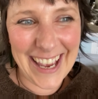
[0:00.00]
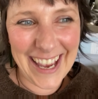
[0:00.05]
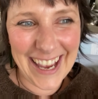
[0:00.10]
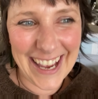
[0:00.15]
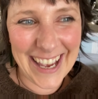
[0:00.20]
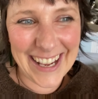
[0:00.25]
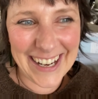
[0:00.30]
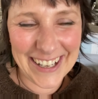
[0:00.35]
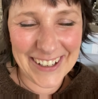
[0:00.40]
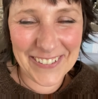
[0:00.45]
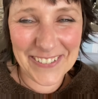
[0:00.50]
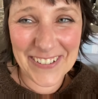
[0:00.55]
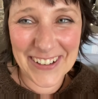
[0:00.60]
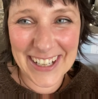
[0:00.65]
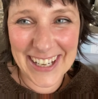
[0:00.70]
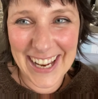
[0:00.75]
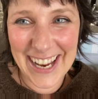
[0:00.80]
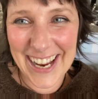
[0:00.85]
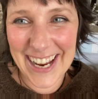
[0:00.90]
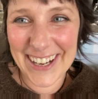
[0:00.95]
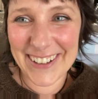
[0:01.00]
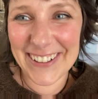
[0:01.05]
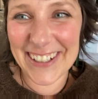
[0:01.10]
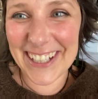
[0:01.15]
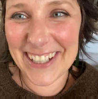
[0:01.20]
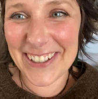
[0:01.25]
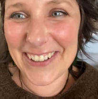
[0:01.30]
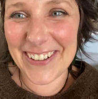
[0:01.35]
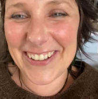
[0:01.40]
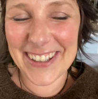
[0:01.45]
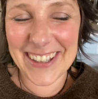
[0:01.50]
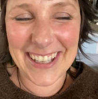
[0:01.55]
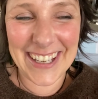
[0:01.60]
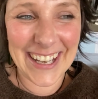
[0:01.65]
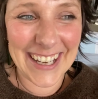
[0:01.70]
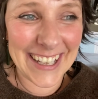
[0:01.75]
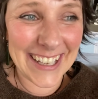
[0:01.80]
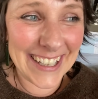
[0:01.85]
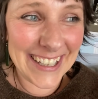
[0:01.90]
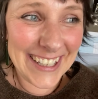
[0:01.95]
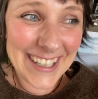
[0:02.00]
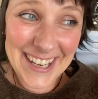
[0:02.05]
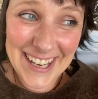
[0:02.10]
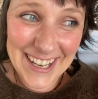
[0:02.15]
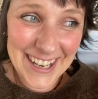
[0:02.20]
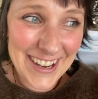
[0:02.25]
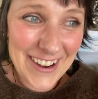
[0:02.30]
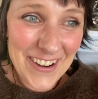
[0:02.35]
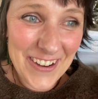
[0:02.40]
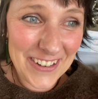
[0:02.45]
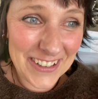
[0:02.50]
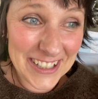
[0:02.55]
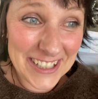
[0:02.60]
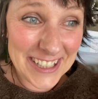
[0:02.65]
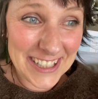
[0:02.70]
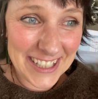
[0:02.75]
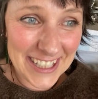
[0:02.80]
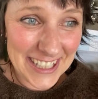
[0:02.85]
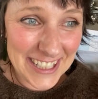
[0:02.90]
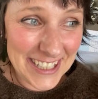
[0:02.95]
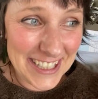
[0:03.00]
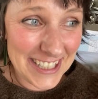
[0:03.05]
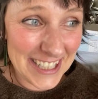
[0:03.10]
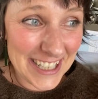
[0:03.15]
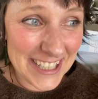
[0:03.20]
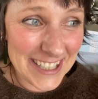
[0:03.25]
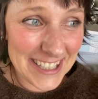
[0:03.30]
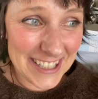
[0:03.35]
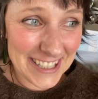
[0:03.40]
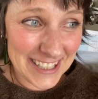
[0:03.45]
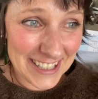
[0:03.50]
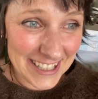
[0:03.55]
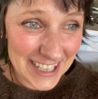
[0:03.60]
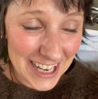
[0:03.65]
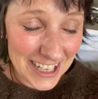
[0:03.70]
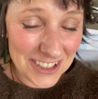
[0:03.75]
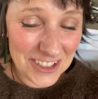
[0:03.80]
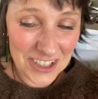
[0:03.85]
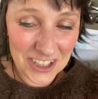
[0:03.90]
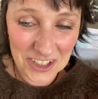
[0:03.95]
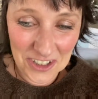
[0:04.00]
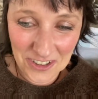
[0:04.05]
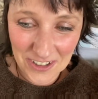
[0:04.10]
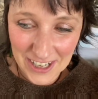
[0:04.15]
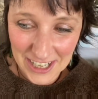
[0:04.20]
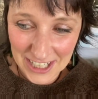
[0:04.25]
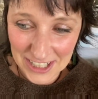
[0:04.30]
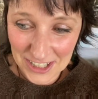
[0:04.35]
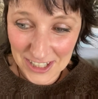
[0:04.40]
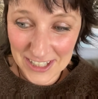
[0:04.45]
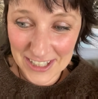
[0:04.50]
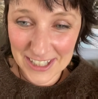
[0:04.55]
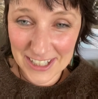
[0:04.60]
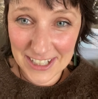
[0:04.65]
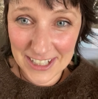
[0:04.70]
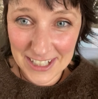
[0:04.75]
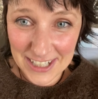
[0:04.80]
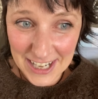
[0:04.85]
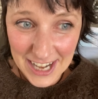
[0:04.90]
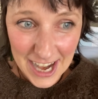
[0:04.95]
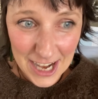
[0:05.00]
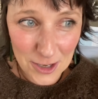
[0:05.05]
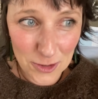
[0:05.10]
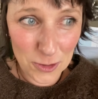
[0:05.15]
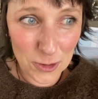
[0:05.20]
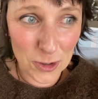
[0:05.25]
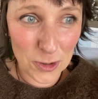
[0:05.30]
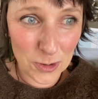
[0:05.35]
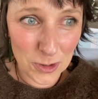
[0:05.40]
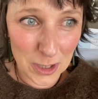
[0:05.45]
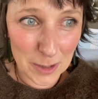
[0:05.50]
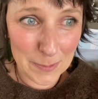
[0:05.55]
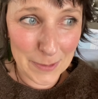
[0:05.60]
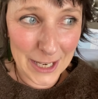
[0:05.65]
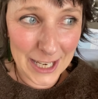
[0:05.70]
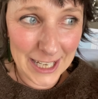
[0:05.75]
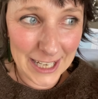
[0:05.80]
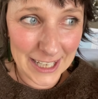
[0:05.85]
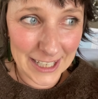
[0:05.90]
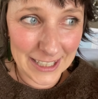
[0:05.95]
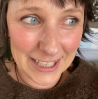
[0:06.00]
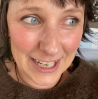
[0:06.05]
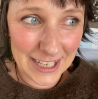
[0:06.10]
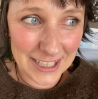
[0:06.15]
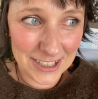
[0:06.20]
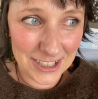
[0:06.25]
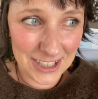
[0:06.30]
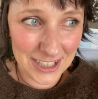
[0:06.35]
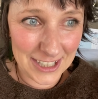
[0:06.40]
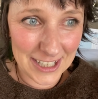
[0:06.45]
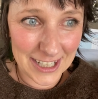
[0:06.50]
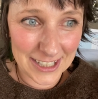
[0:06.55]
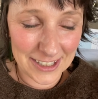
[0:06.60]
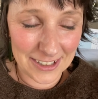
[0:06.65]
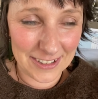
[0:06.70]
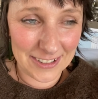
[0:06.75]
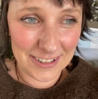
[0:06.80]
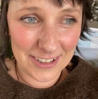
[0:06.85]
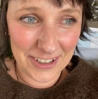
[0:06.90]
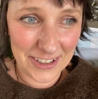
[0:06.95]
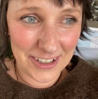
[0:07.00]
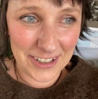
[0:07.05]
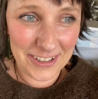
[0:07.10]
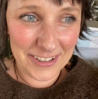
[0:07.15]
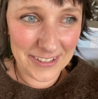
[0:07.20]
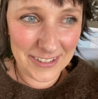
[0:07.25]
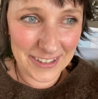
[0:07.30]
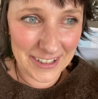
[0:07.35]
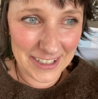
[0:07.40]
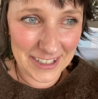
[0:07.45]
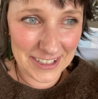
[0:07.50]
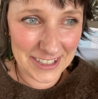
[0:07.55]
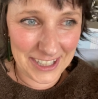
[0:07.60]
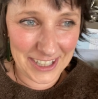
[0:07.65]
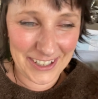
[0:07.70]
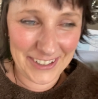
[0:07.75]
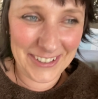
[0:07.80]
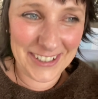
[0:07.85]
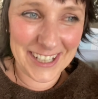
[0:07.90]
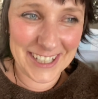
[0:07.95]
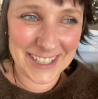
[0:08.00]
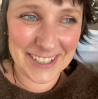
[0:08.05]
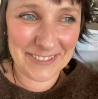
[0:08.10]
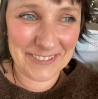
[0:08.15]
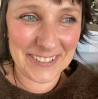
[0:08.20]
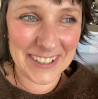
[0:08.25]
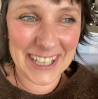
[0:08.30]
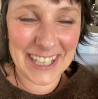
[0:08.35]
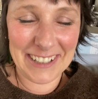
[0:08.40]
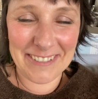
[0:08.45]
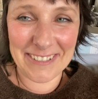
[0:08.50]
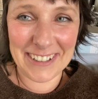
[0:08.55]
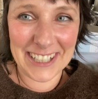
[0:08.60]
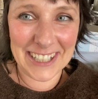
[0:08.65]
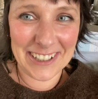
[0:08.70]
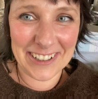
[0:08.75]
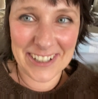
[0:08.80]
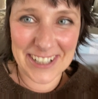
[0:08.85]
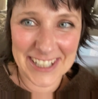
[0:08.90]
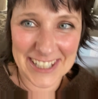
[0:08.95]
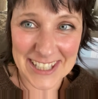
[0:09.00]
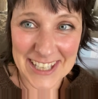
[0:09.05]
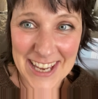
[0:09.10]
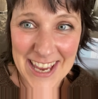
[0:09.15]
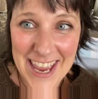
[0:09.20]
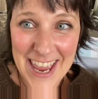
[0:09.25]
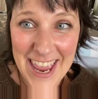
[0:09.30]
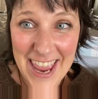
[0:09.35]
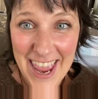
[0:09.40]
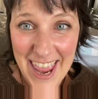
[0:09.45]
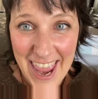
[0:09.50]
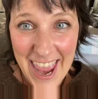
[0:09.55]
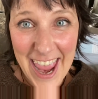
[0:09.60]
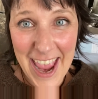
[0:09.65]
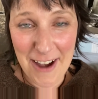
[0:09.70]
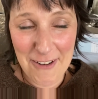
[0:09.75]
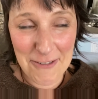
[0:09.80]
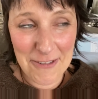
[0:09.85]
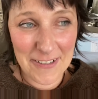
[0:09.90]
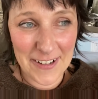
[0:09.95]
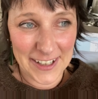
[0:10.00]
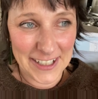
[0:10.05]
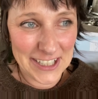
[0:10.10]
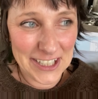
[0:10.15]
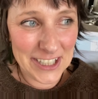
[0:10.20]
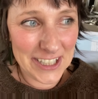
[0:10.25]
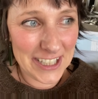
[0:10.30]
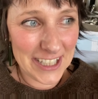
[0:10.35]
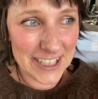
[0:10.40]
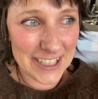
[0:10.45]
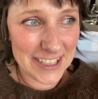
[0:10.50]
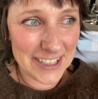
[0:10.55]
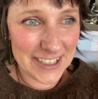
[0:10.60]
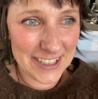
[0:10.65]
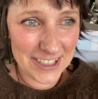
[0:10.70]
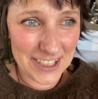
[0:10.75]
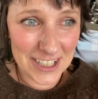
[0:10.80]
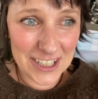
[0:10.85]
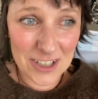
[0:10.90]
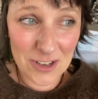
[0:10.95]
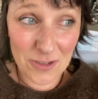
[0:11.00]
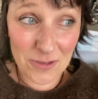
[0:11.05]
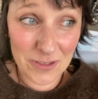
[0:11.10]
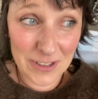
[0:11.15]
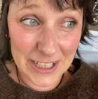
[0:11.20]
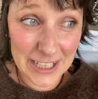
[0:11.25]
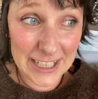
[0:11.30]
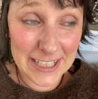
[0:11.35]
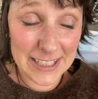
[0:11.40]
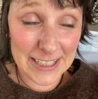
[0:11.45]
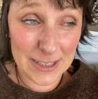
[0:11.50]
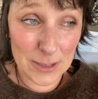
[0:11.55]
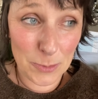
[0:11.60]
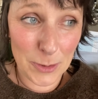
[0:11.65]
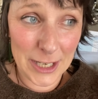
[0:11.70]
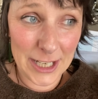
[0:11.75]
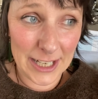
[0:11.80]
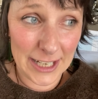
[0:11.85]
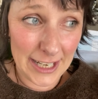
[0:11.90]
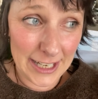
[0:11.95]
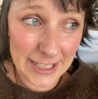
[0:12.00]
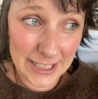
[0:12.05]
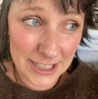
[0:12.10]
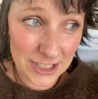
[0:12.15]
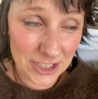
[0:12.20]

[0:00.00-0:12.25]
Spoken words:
And I wonder how it got there. Honestly, she's such a cracker. She's a natural comedian, and I don't think she doesn't really realise how funny she is. She's a really sweet lady.